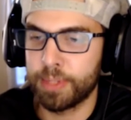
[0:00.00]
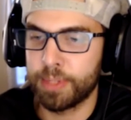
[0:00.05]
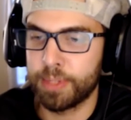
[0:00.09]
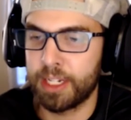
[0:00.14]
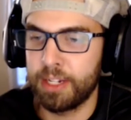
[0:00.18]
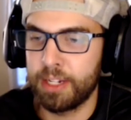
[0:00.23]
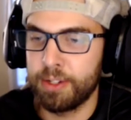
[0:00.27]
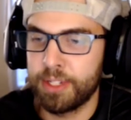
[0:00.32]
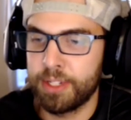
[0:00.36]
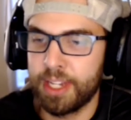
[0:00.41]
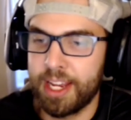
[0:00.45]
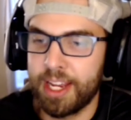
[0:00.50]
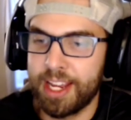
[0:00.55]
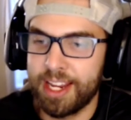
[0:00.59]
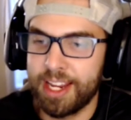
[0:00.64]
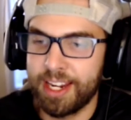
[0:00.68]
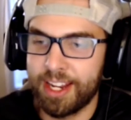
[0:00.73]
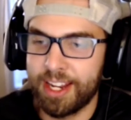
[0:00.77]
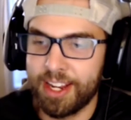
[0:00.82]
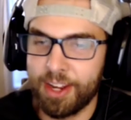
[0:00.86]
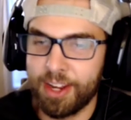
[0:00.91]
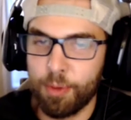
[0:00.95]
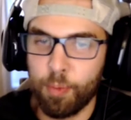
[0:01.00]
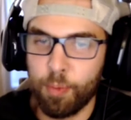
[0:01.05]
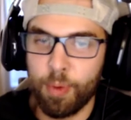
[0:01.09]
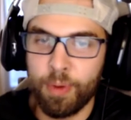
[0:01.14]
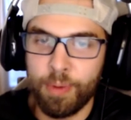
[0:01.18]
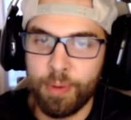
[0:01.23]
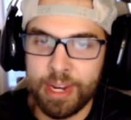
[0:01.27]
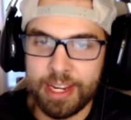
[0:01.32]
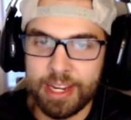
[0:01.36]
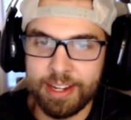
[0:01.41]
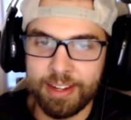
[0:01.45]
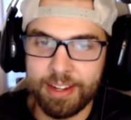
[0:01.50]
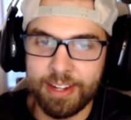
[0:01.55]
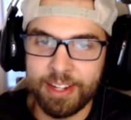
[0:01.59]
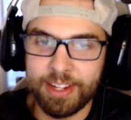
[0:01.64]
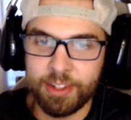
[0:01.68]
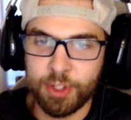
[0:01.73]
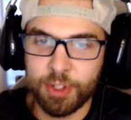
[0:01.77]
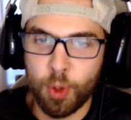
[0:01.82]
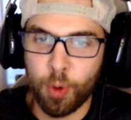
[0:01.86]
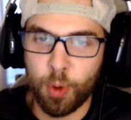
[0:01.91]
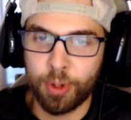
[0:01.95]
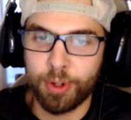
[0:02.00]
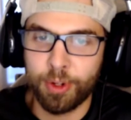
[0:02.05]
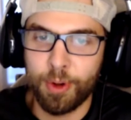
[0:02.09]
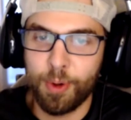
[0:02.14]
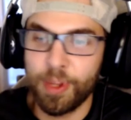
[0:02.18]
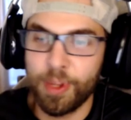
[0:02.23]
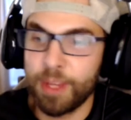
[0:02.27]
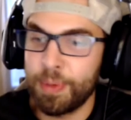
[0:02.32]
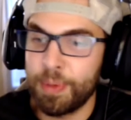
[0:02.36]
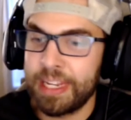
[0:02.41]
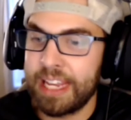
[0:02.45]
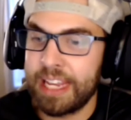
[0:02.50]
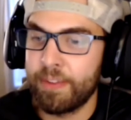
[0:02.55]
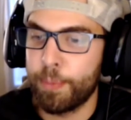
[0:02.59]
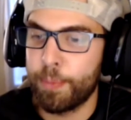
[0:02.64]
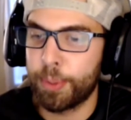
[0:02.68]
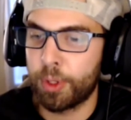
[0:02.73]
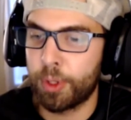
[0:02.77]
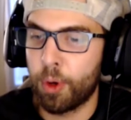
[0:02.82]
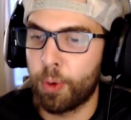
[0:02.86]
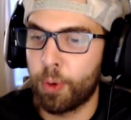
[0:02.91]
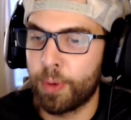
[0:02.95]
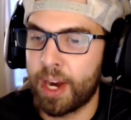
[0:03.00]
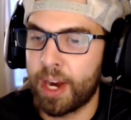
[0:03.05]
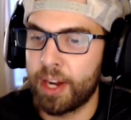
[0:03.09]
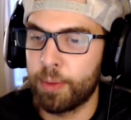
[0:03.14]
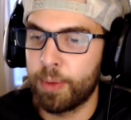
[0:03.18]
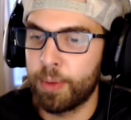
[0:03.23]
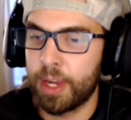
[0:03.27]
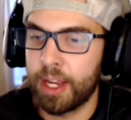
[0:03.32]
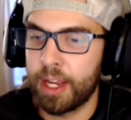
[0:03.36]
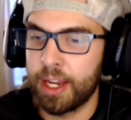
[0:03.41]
Like you said, we score a goal and then we give up a goal right away.